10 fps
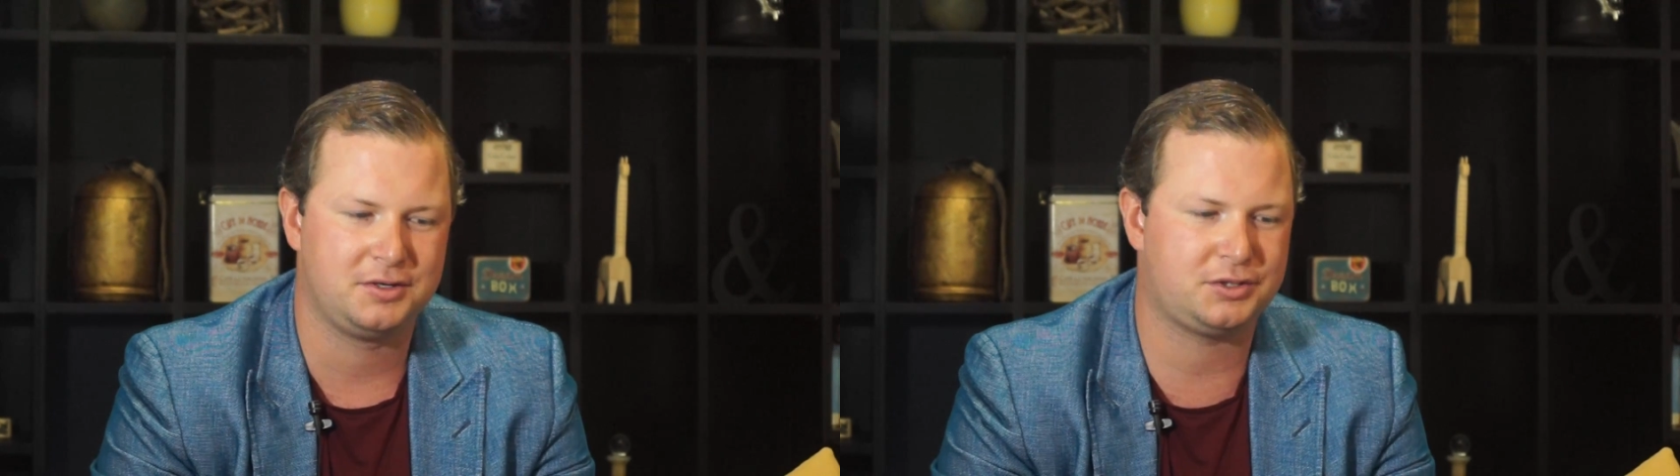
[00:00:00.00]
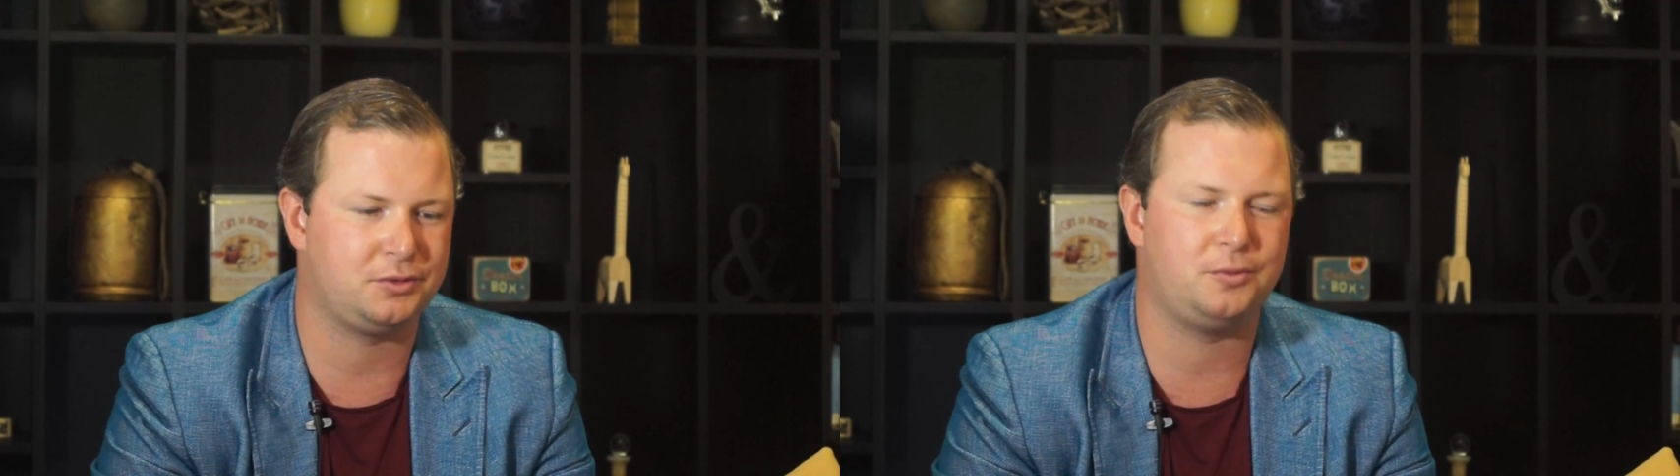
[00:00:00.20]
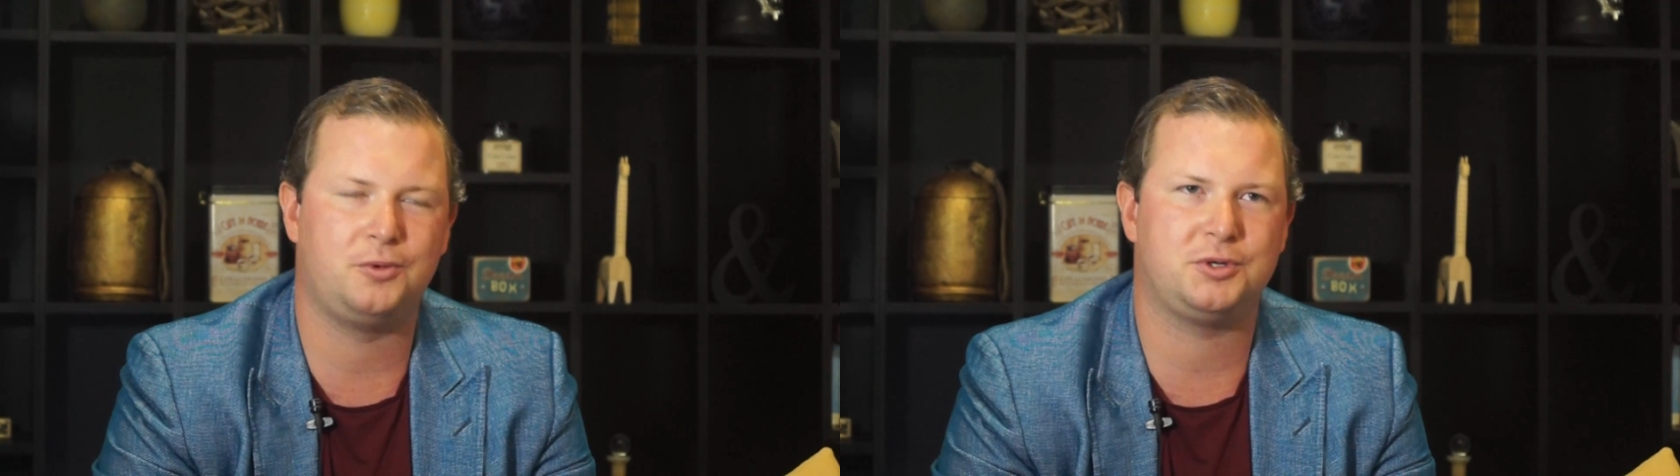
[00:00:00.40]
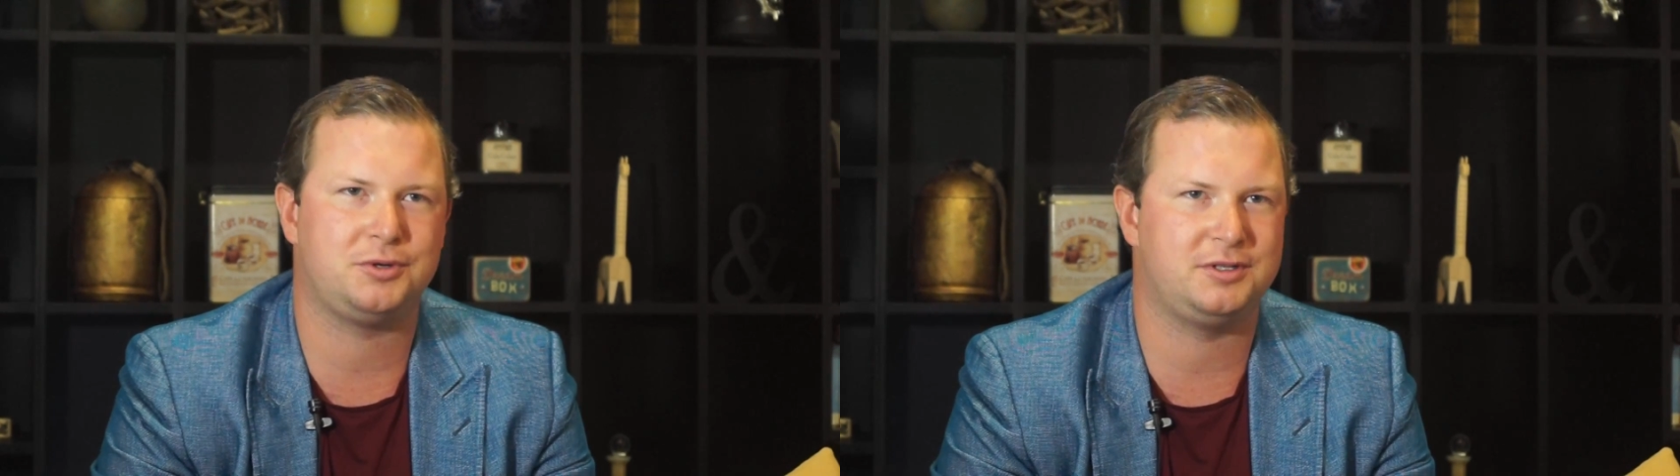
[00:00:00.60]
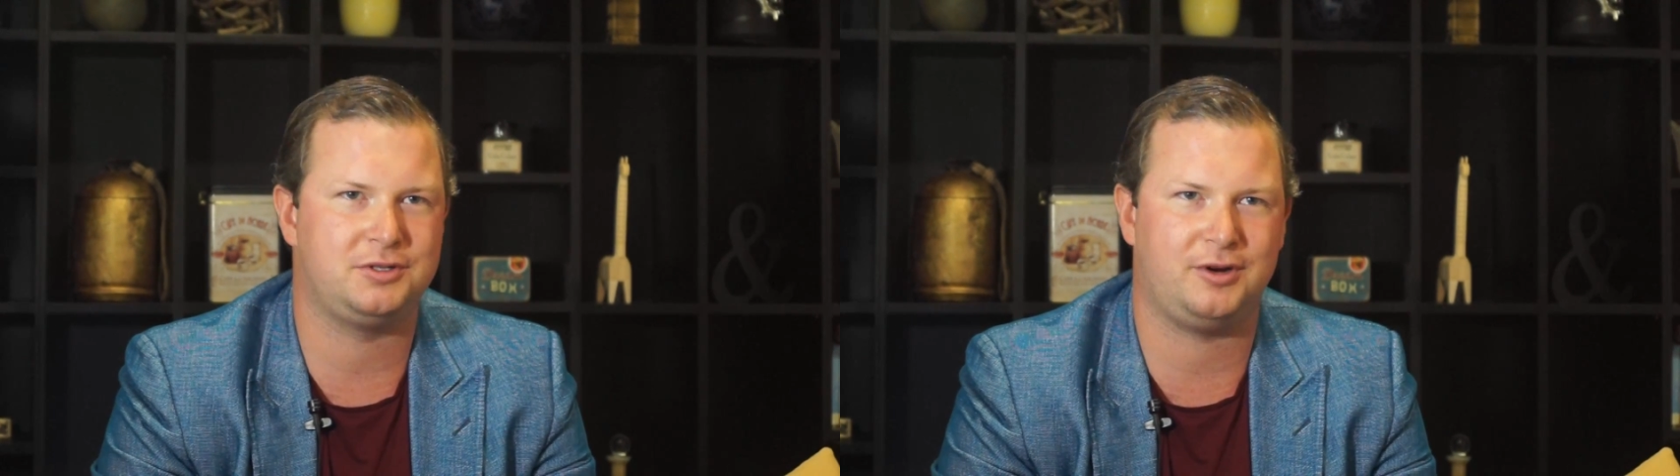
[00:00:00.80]
salt
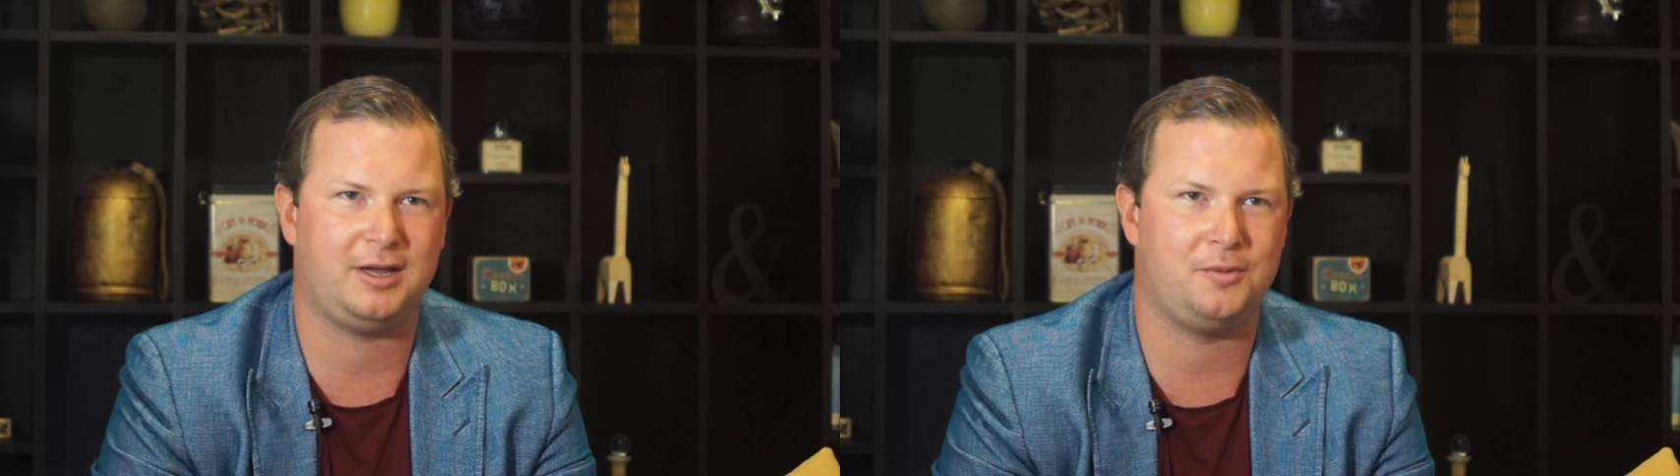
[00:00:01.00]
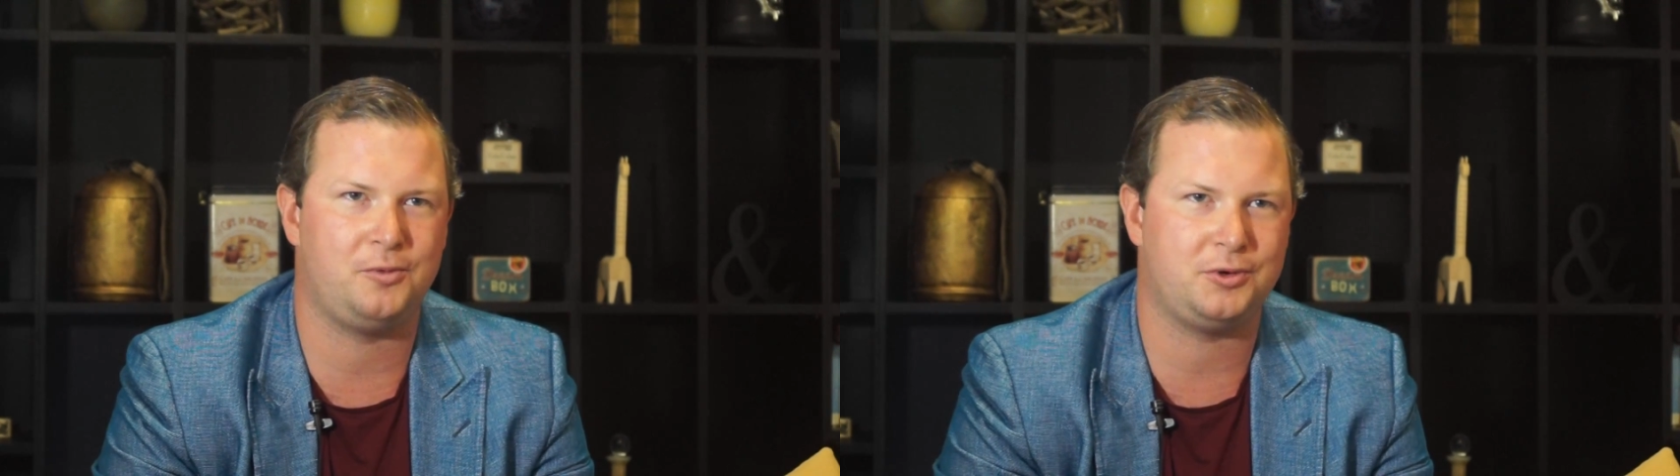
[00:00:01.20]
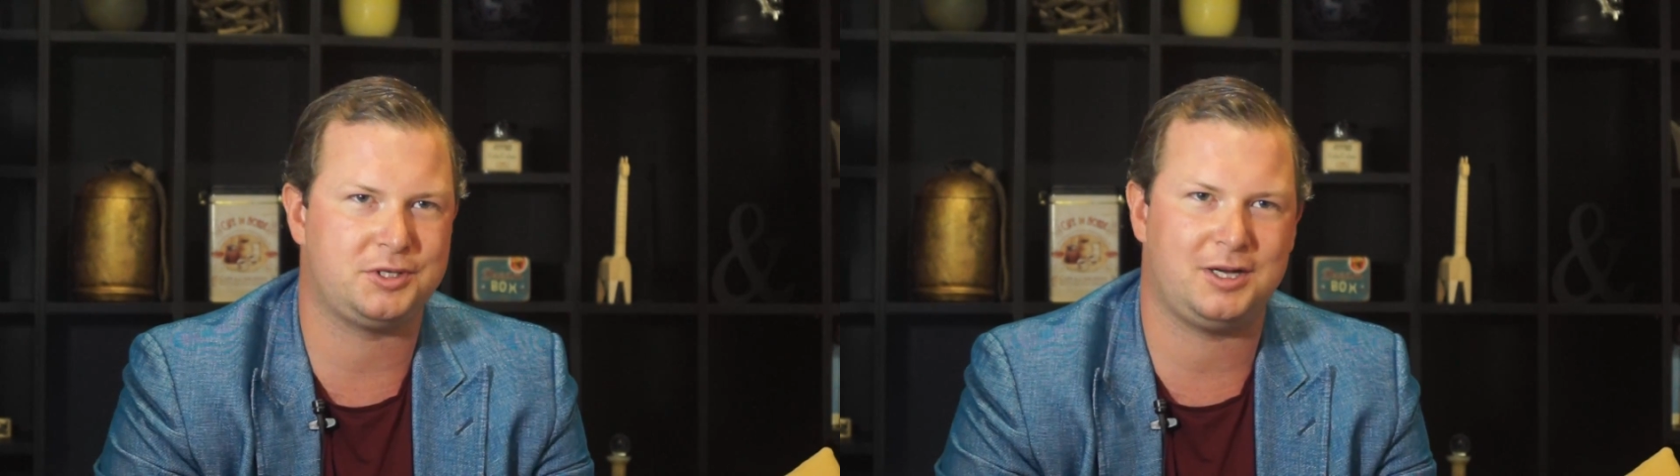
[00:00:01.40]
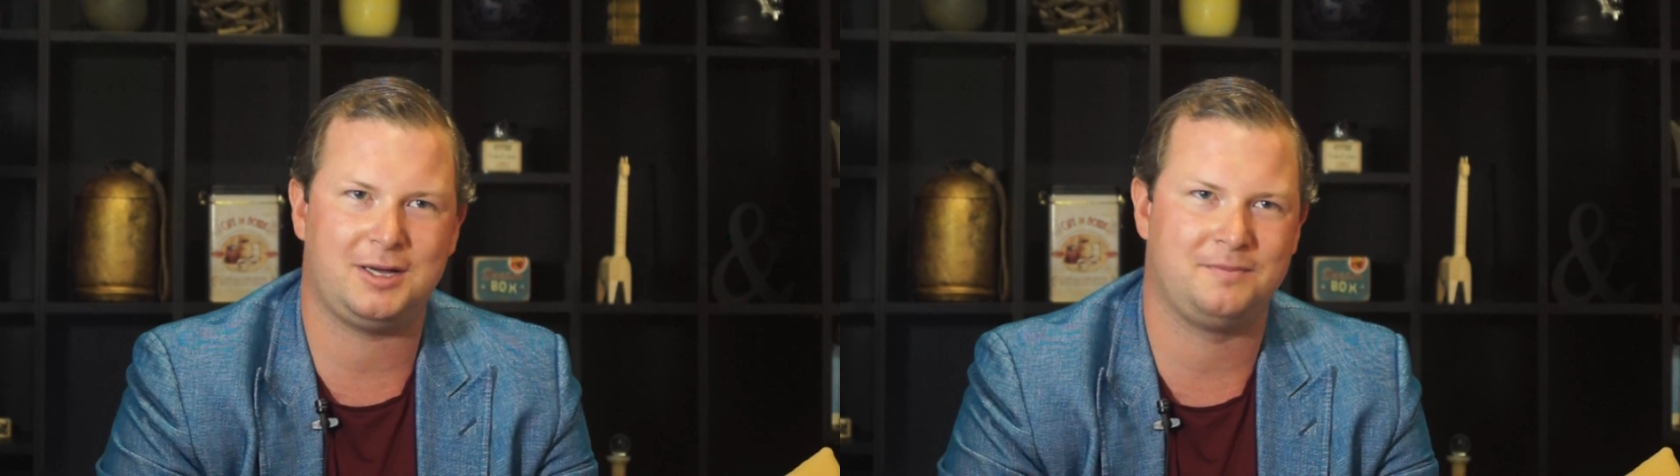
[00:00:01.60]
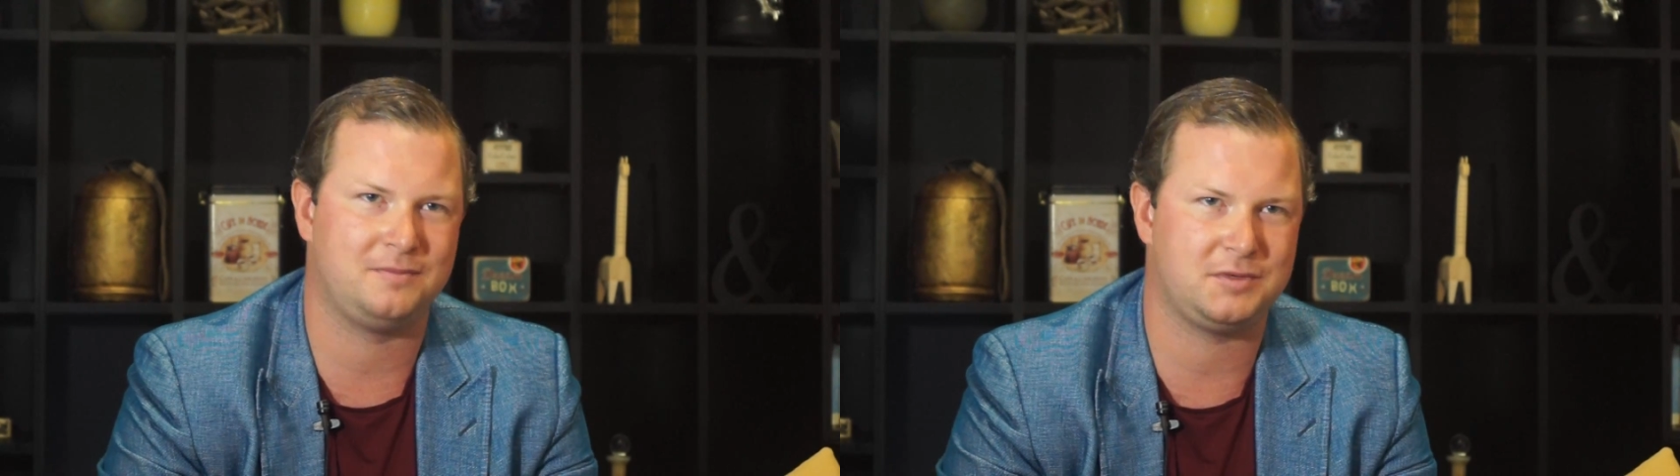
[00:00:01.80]
water into drinking water,